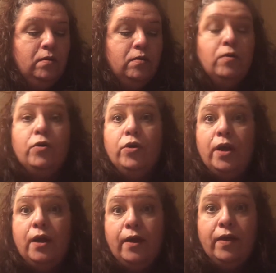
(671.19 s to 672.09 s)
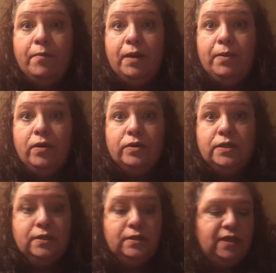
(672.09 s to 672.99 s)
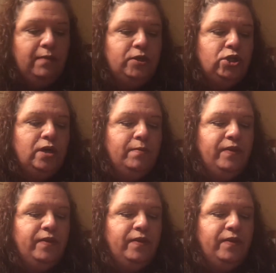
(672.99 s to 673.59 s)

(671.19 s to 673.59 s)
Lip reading: Oh, good. I thought maybe it was taped shut,